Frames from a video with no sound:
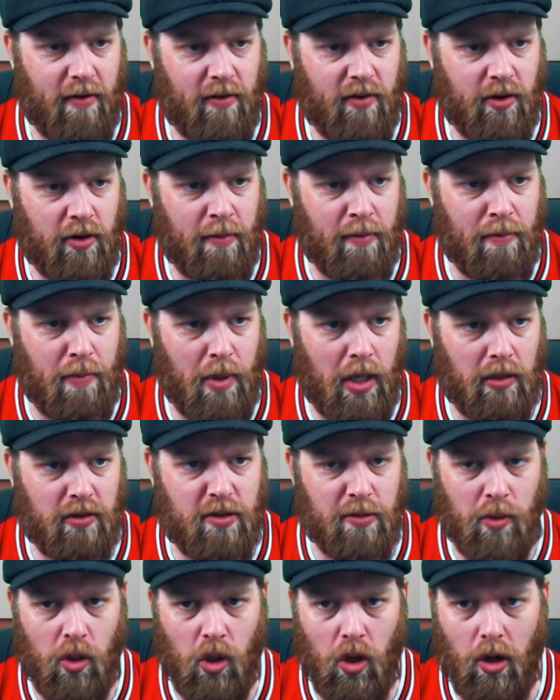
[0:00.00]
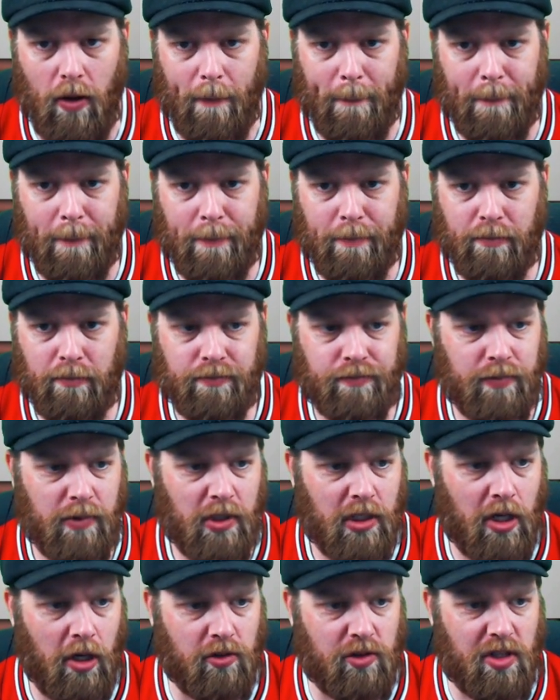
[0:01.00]
from Baltimore.
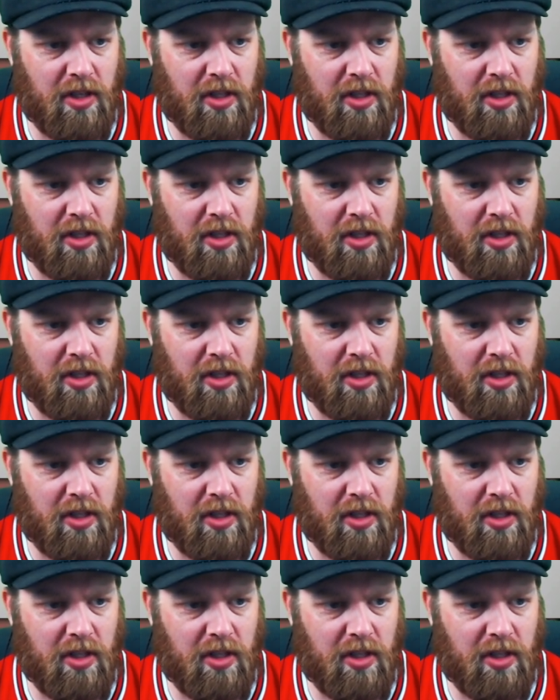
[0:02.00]
Coach